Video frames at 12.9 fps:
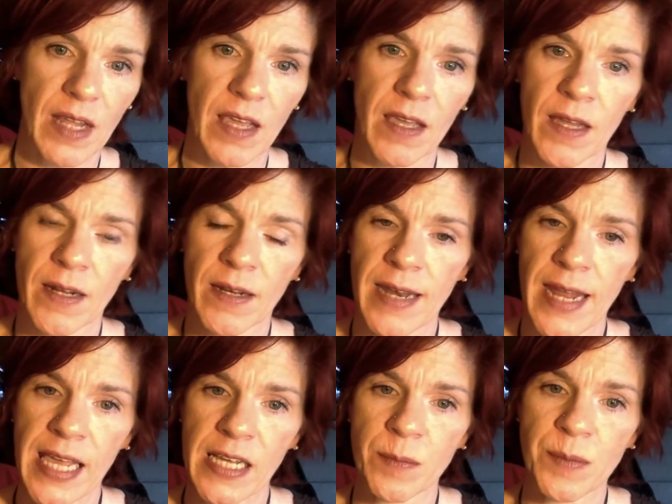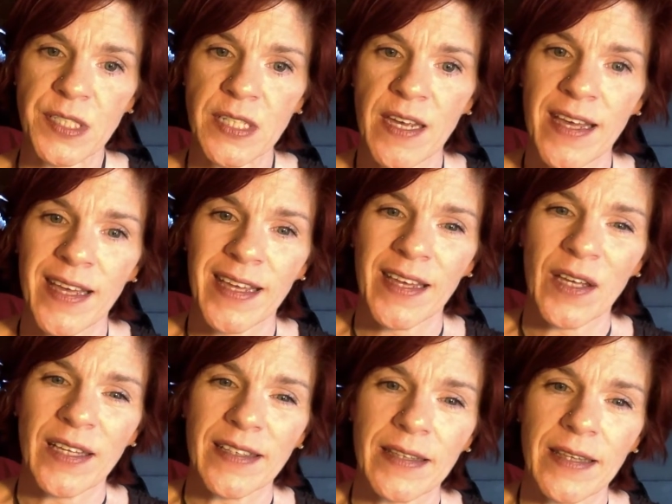and names
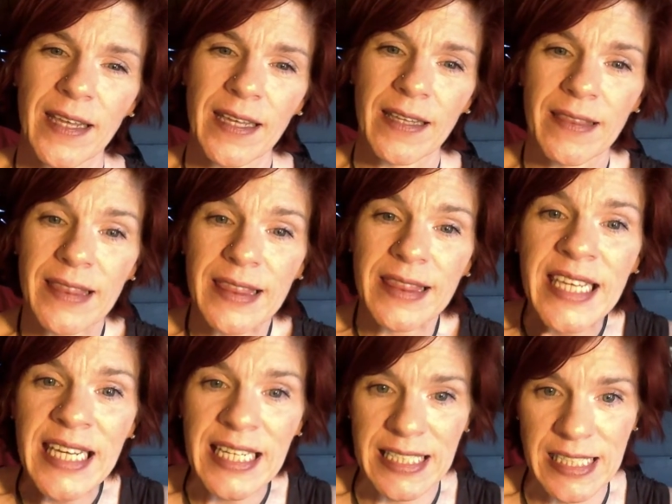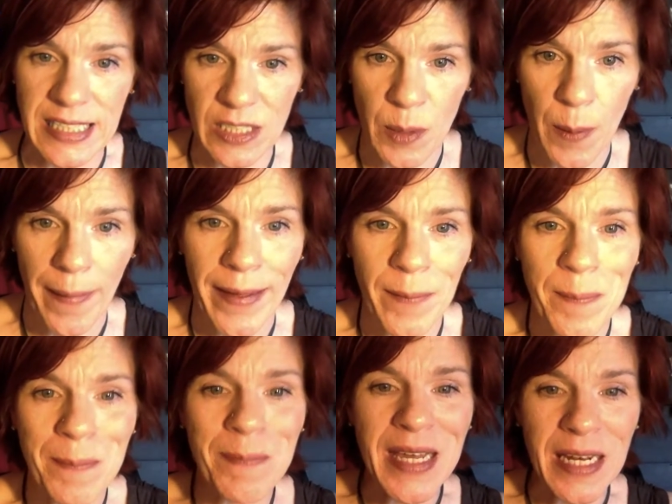at least a
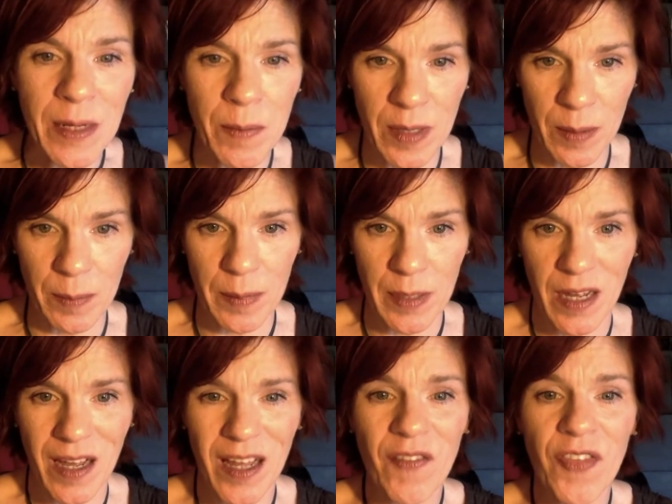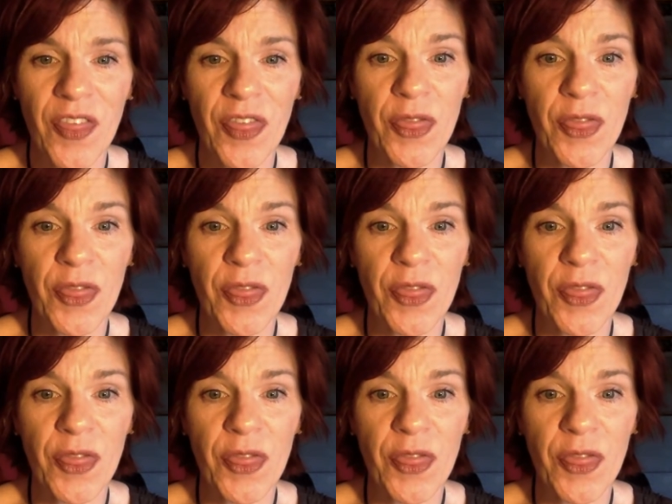minimum of